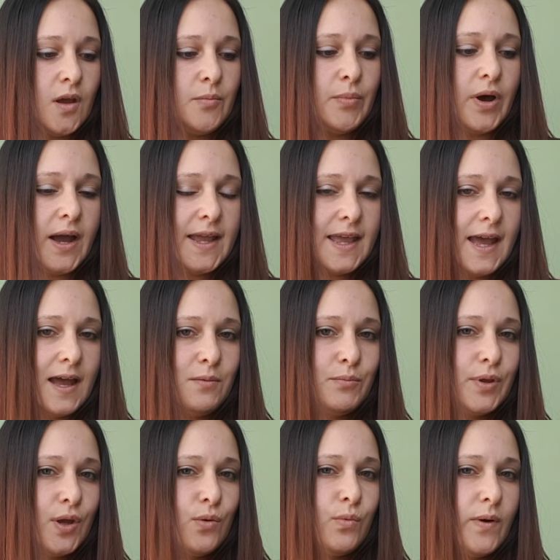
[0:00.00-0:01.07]
But I can
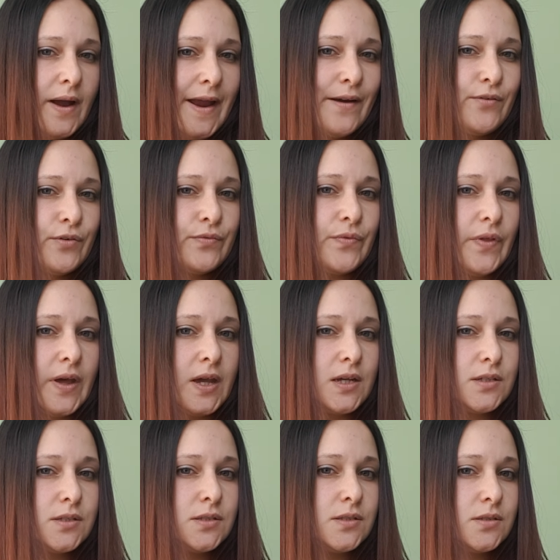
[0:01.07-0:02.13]
be aware of
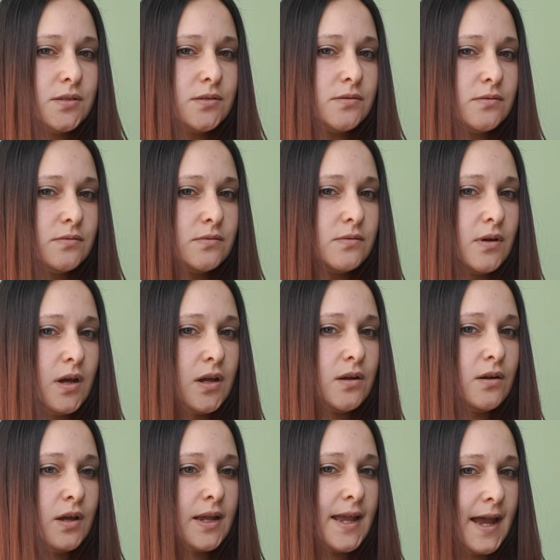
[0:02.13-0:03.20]
this, and
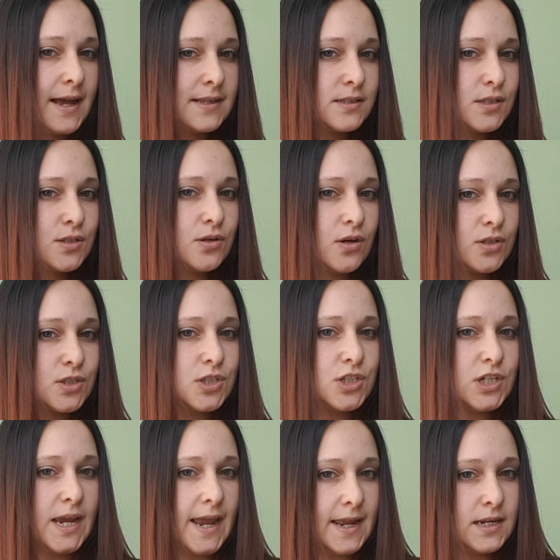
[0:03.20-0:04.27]
I can start to
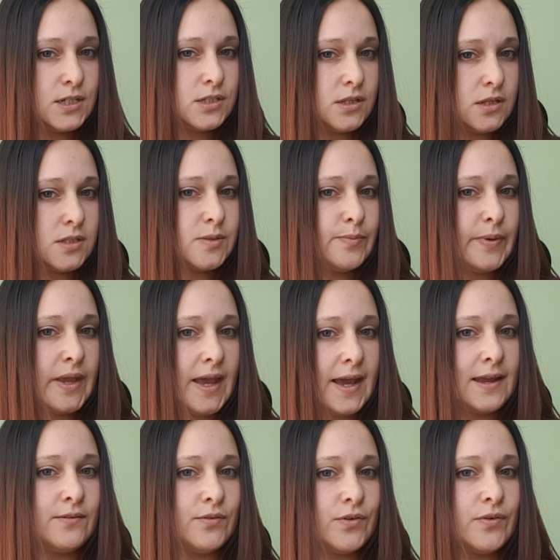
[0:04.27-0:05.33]
change this
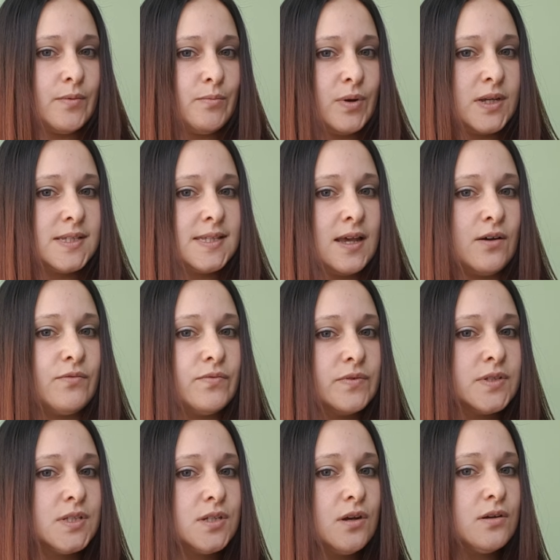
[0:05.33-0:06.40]
behaviour in myself
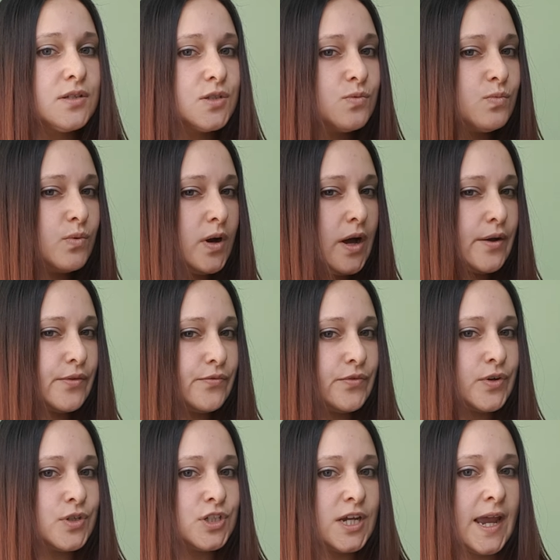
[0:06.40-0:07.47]
and start to work
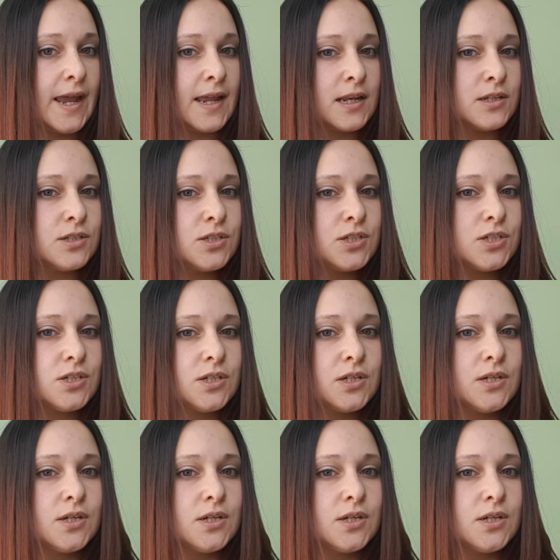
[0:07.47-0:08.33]
through change.